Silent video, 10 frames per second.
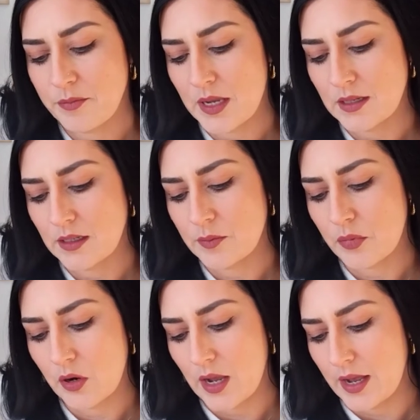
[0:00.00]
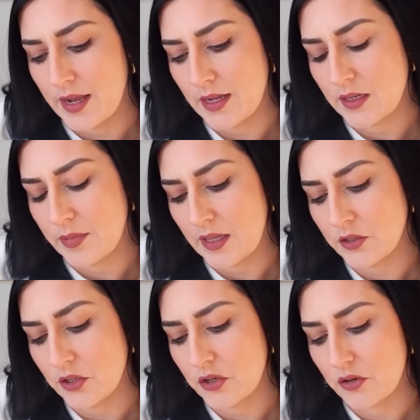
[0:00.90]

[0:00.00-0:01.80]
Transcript: pieces per eye. It depends on